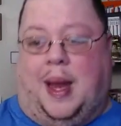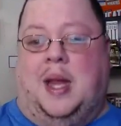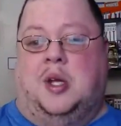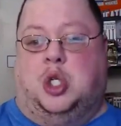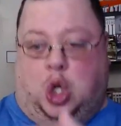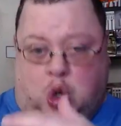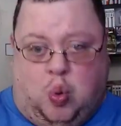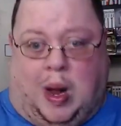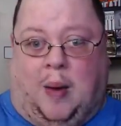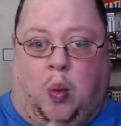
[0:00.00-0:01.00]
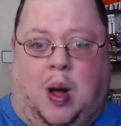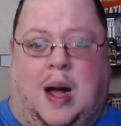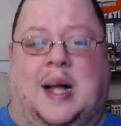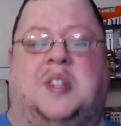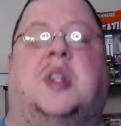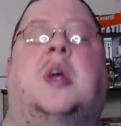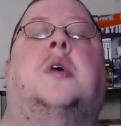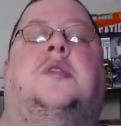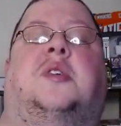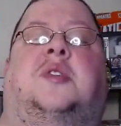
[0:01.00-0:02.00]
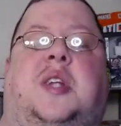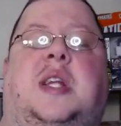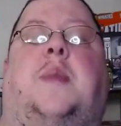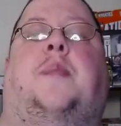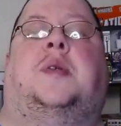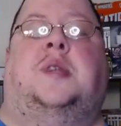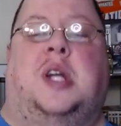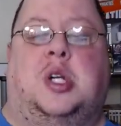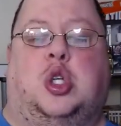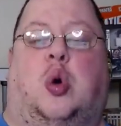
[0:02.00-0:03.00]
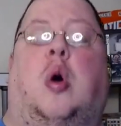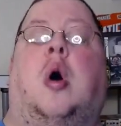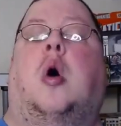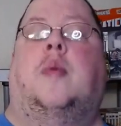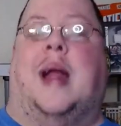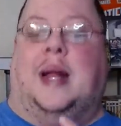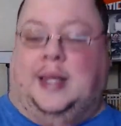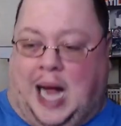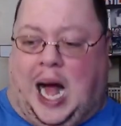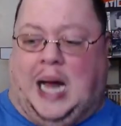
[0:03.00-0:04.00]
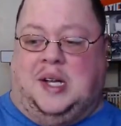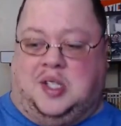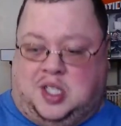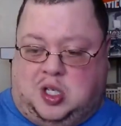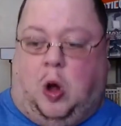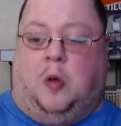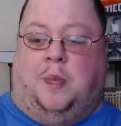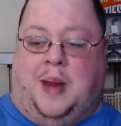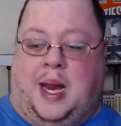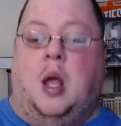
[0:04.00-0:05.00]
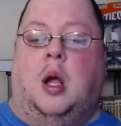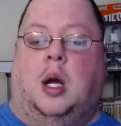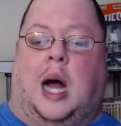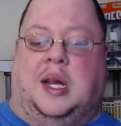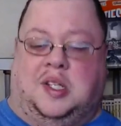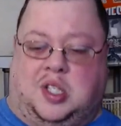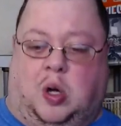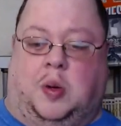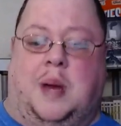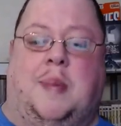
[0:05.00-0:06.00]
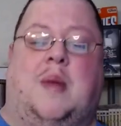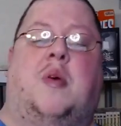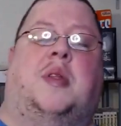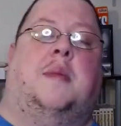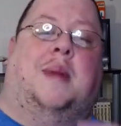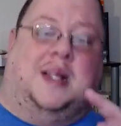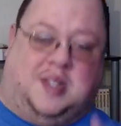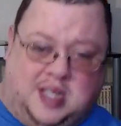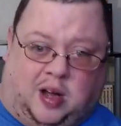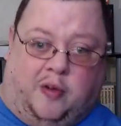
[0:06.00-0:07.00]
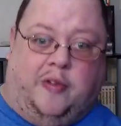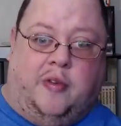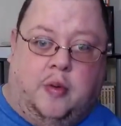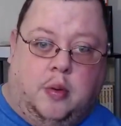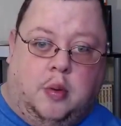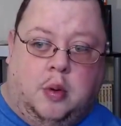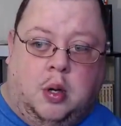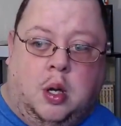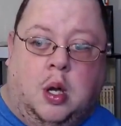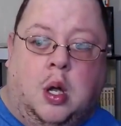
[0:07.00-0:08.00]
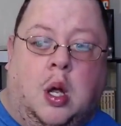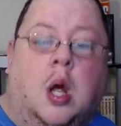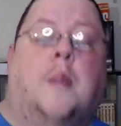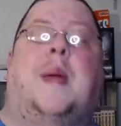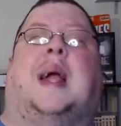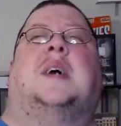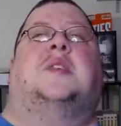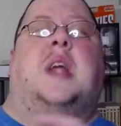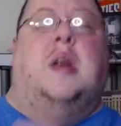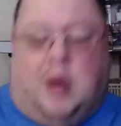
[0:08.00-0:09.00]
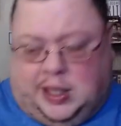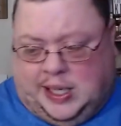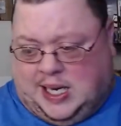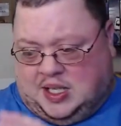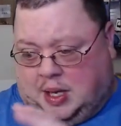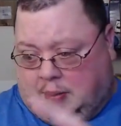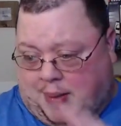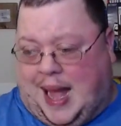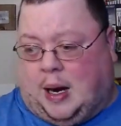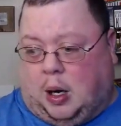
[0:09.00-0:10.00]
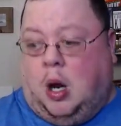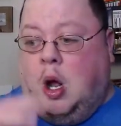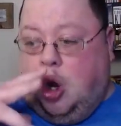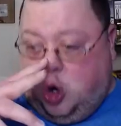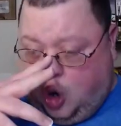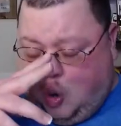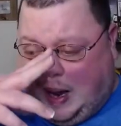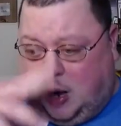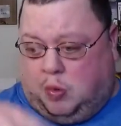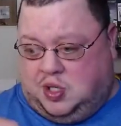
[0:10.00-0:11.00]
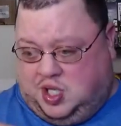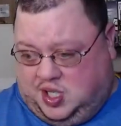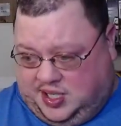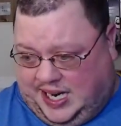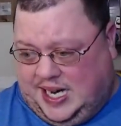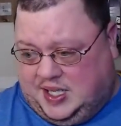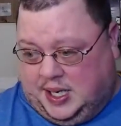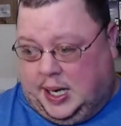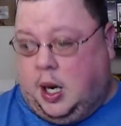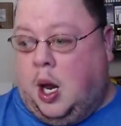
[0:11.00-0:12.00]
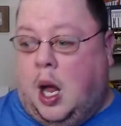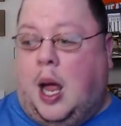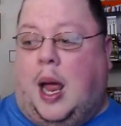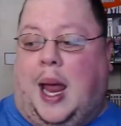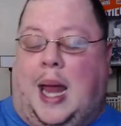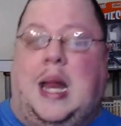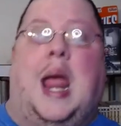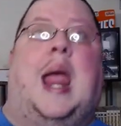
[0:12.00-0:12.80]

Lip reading: into who I was to see the potential that God installed in me within myself. Because it really doesn't matter who else sees it. It